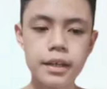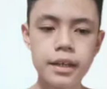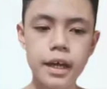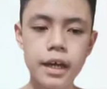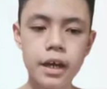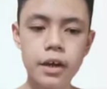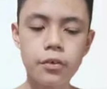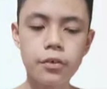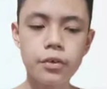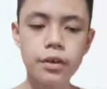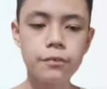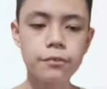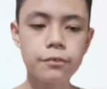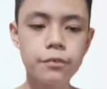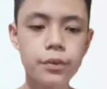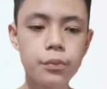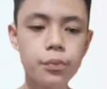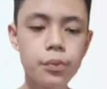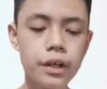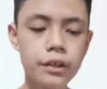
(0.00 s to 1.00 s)
Now, if
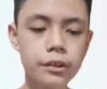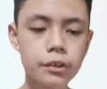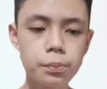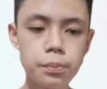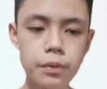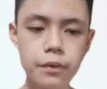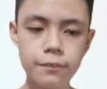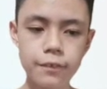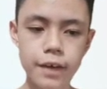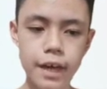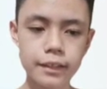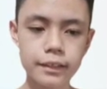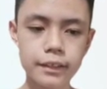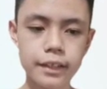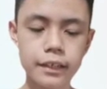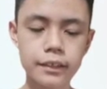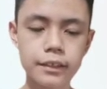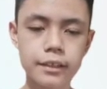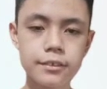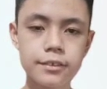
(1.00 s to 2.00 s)
we want to prevent
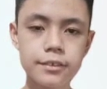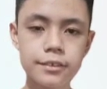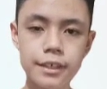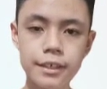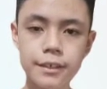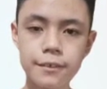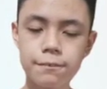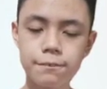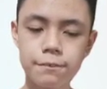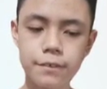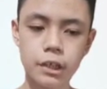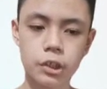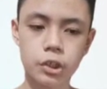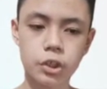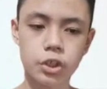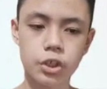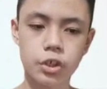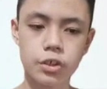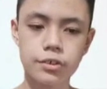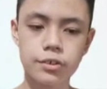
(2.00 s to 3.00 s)
getting skin
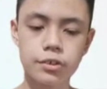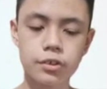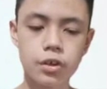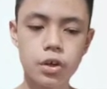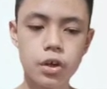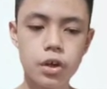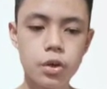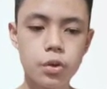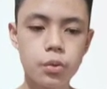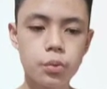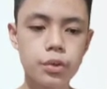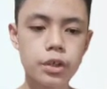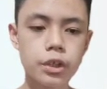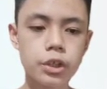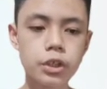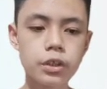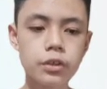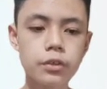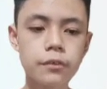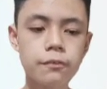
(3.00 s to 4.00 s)
infections, we
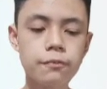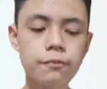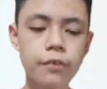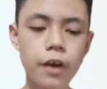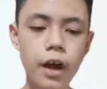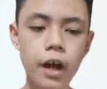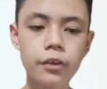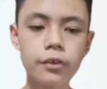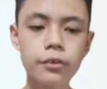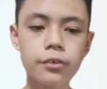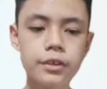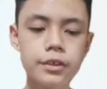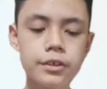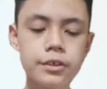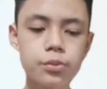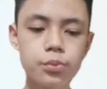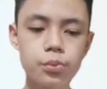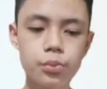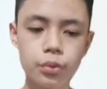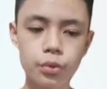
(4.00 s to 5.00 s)
should follow
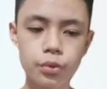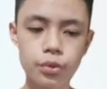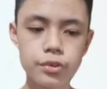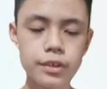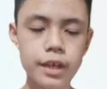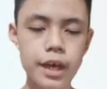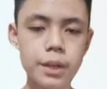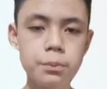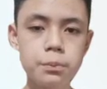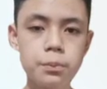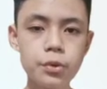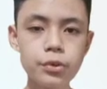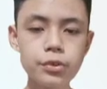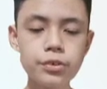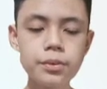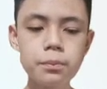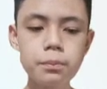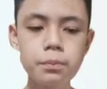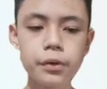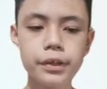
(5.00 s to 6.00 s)
these rules and
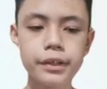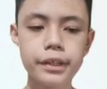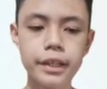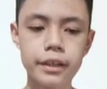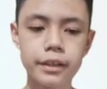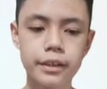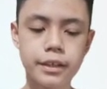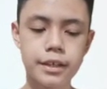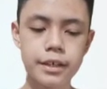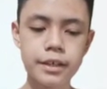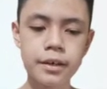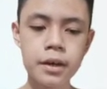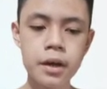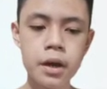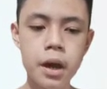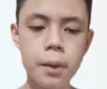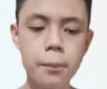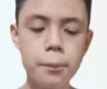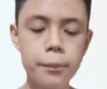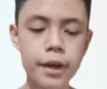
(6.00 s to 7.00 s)
most importantly,
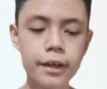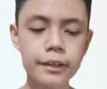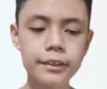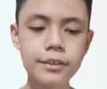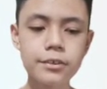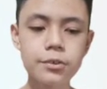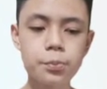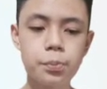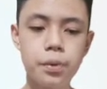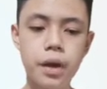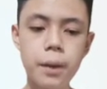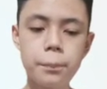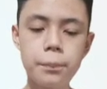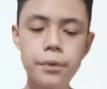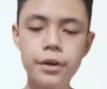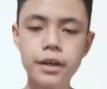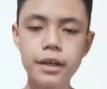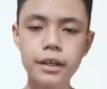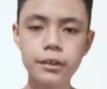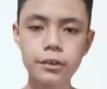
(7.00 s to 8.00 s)
practice
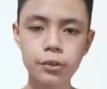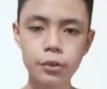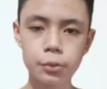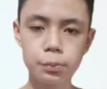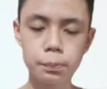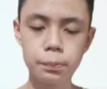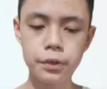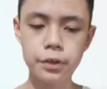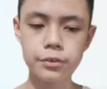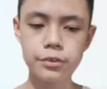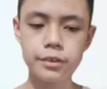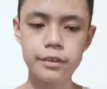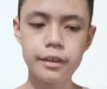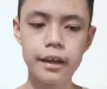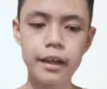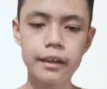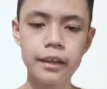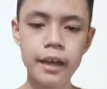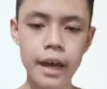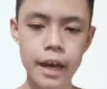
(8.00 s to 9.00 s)
proper and good
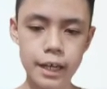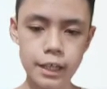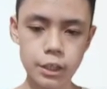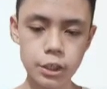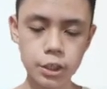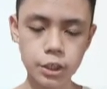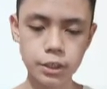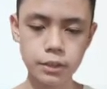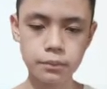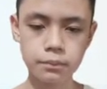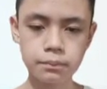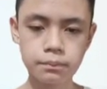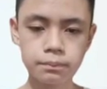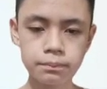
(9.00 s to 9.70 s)
personal hygiene.